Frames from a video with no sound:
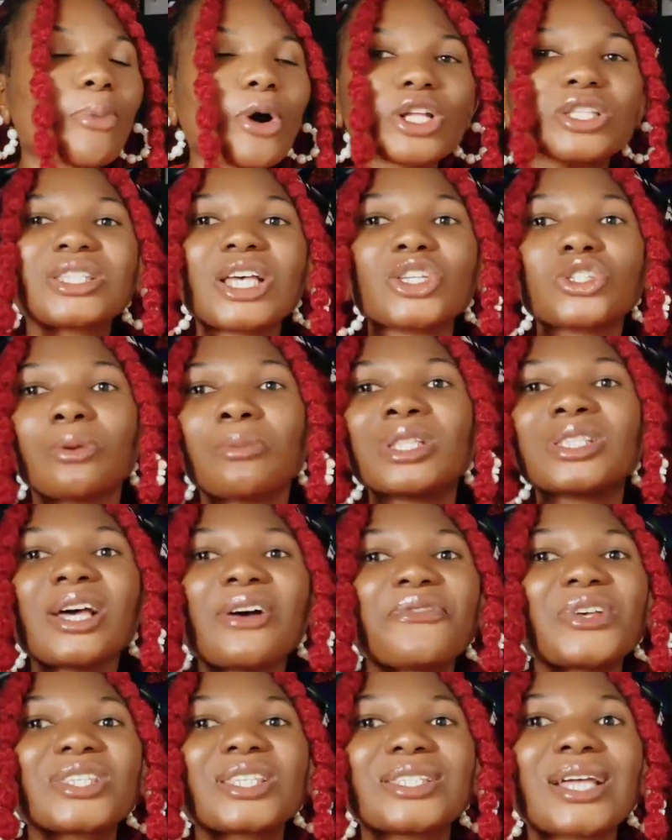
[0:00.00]
But there are some
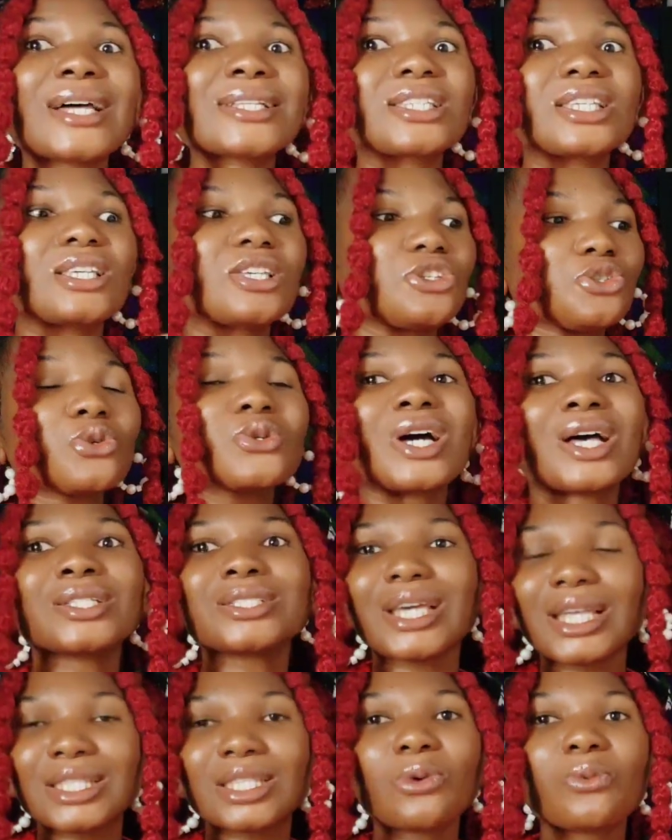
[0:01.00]
interfaces that you
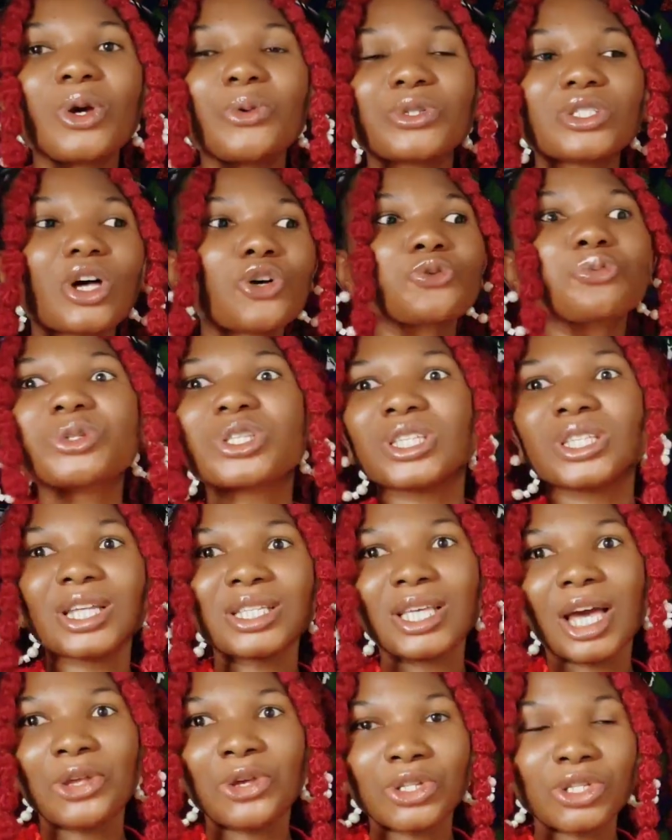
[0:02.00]
can get away without putting
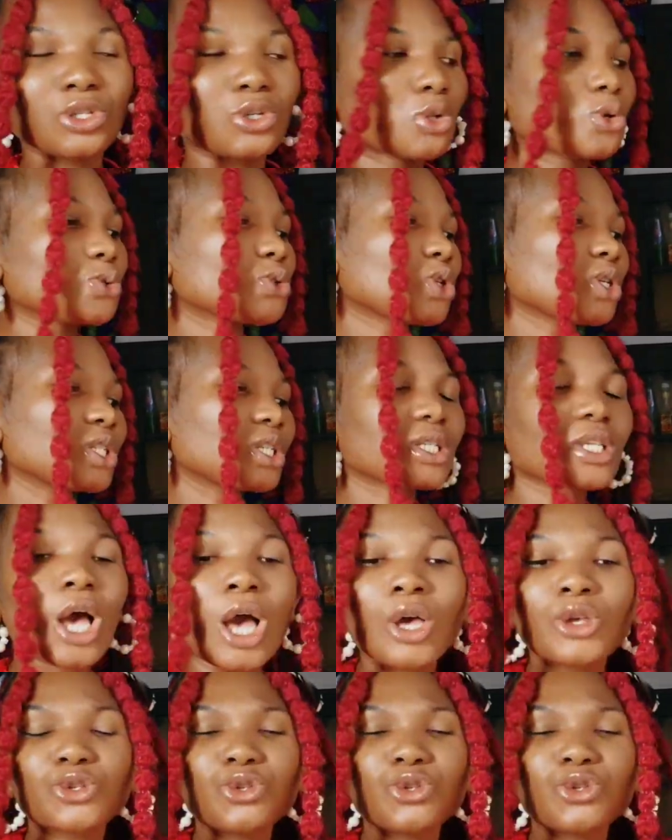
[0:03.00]
any ironing cloth on it.